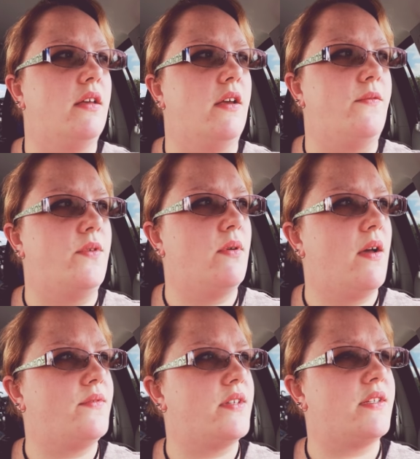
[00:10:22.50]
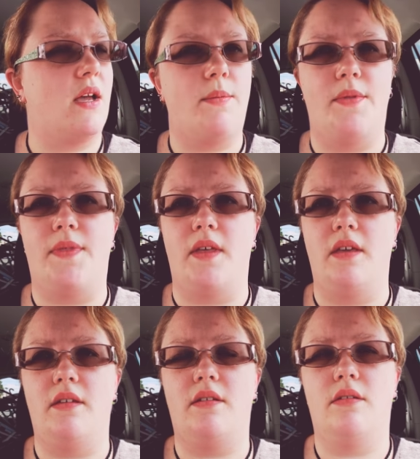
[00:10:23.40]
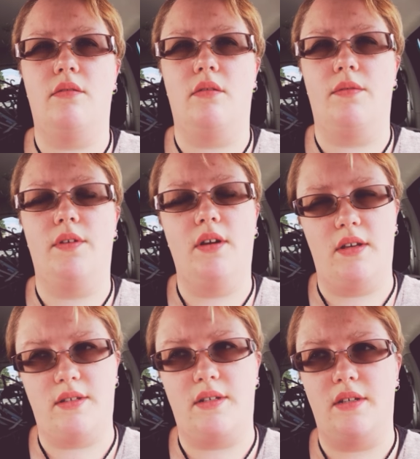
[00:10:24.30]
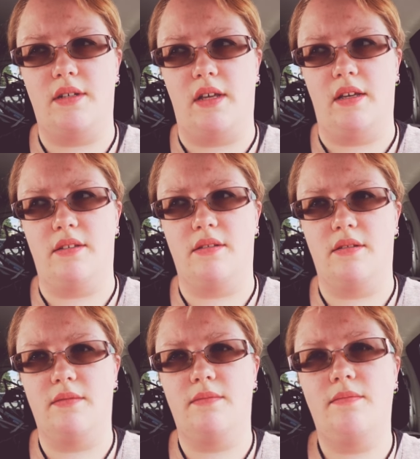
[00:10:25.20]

If you have to stop and think, or if you're hesitant to answer,